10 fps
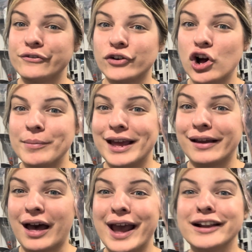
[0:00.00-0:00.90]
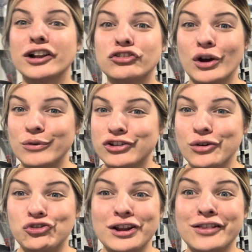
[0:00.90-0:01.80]
for All Mankind
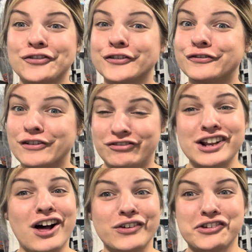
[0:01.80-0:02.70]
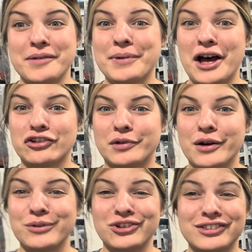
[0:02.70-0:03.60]
Dojo jeans for $50 on
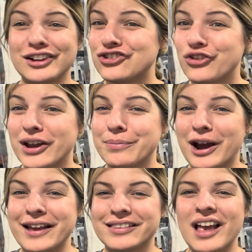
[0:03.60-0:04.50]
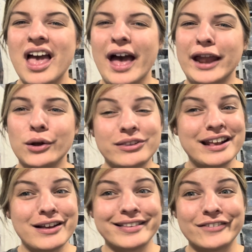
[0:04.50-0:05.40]
Poshmark, which is such a great price. I know
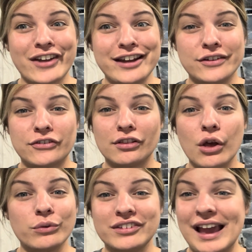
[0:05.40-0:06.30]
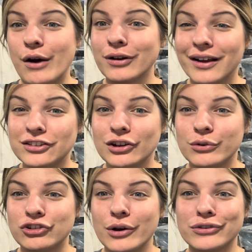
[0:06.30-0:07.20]
sales have kind of slowed down on
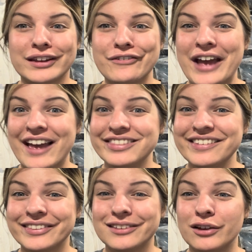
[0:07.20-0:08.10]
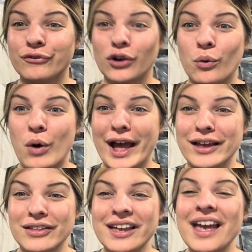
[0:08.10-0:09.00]
dojos, and I've had these listed for a
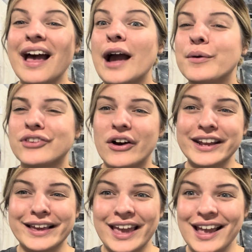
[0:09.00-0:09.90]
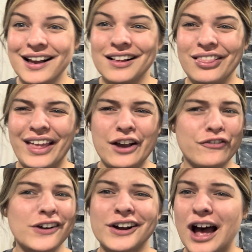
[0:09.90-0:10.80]
while. I was on a kick like
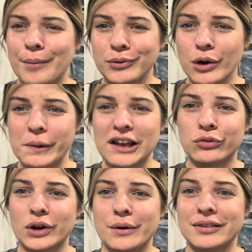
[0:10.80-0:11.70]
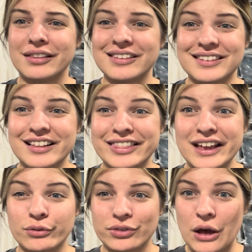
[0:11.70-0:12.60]
for a couple of weeks where I was listing
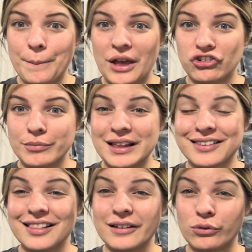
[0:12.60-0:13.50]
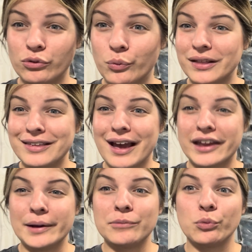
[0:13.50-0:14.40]
things without measurements, and this was the
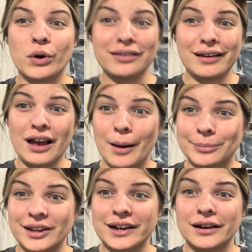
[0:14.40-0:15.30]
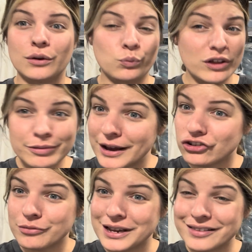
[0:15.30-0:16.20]
items. Once I updated it with
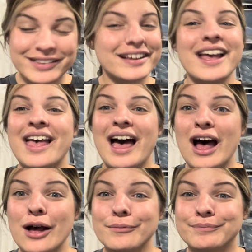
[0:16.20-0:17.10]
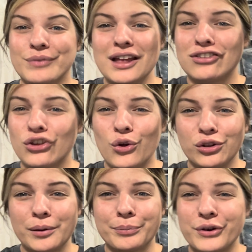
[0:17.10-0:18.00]
measurements, it
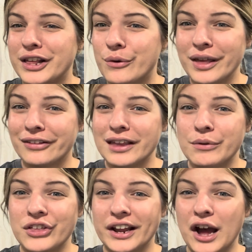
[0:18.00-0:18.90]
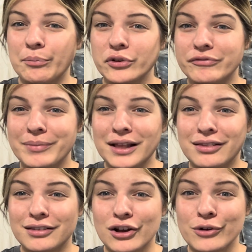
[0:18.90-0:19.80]
sold pretty quickly within a couple of
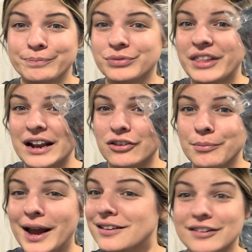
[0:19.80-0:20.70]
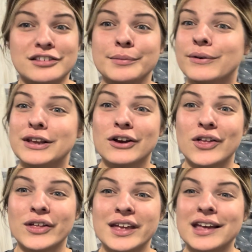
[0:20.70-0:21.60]
months. So that is my
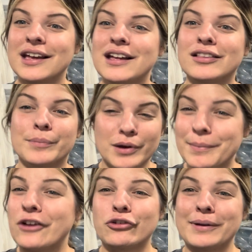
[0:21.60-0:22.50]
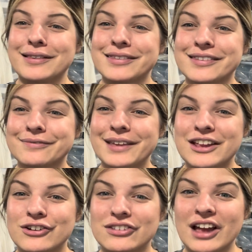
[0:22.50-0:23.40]
testimonial to put measurements in
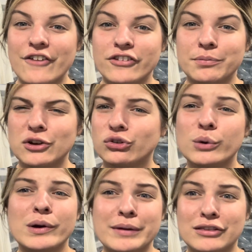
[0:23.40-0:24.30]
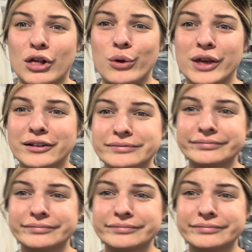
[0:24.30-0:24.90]
your stuff, especially women's clothing.